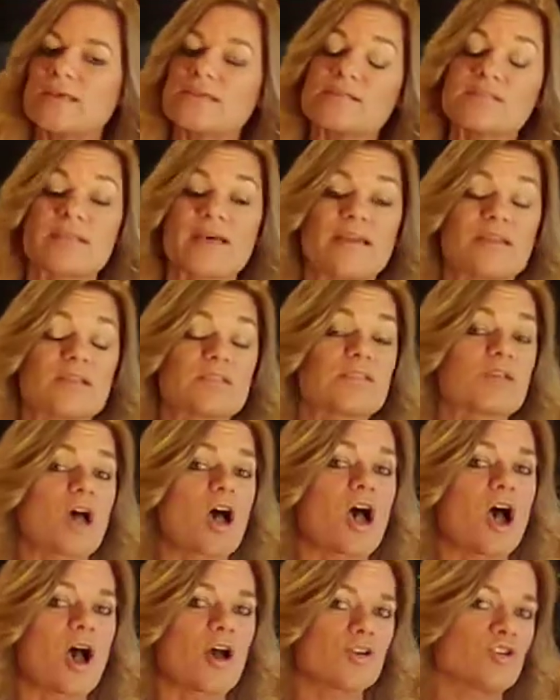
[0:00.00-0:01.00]
is that it's
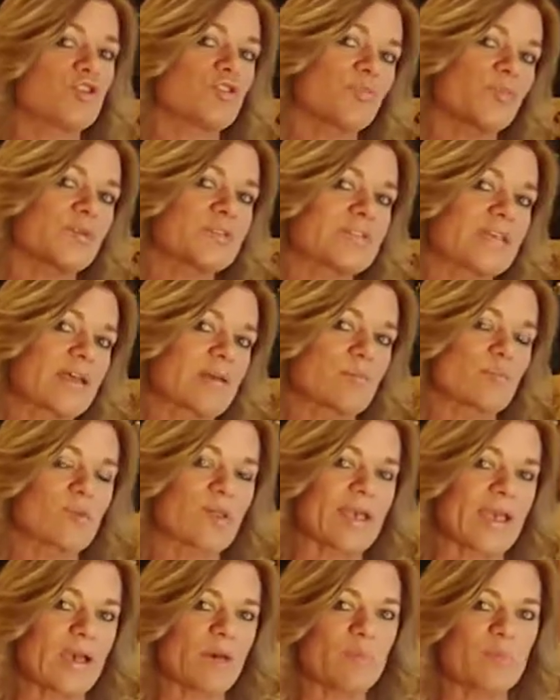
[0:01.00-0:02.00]
100%
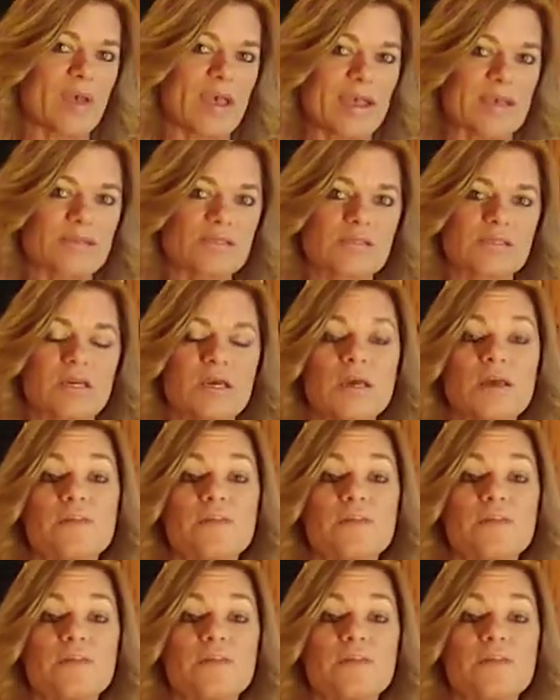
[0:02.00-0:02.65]
plant-based.